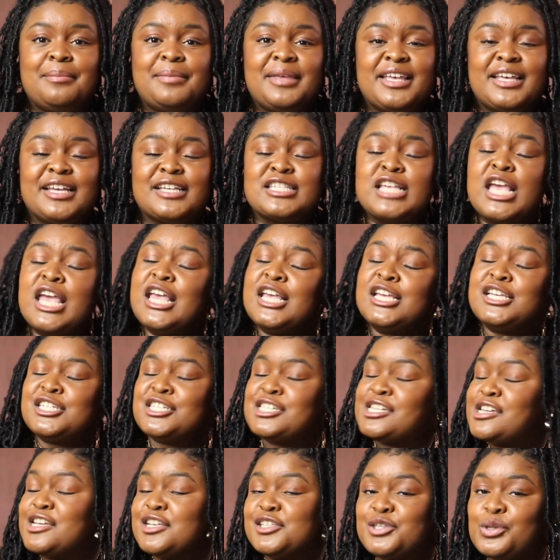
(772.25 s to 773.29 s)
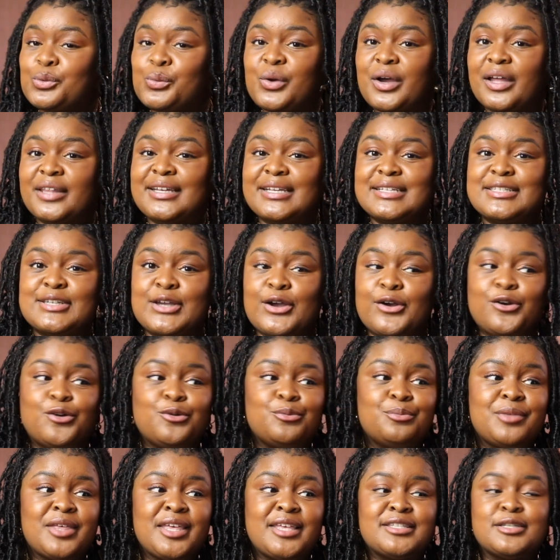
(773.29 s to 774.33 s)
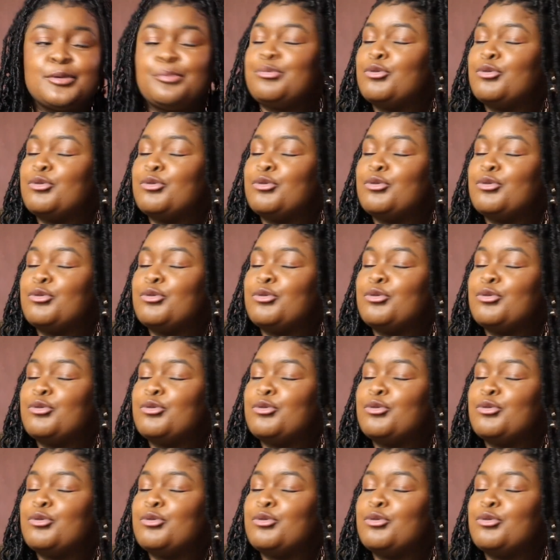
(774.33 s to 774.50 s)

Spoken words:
because she is the one that told me to